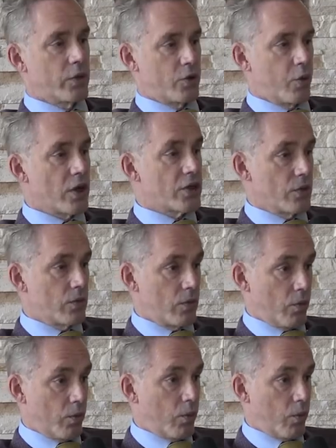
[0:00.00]
which wasn't
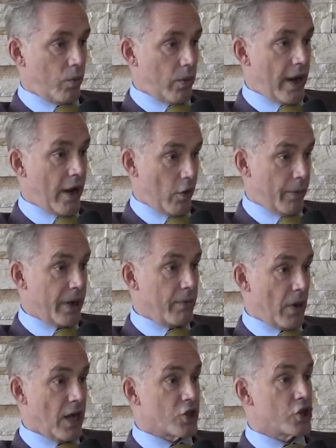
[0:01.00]
helping
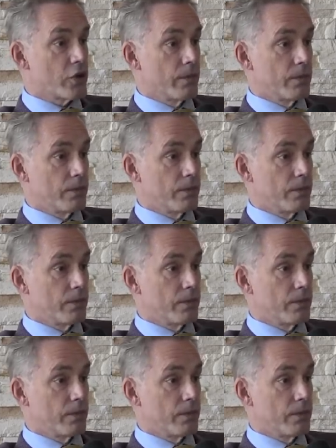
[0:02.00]
much.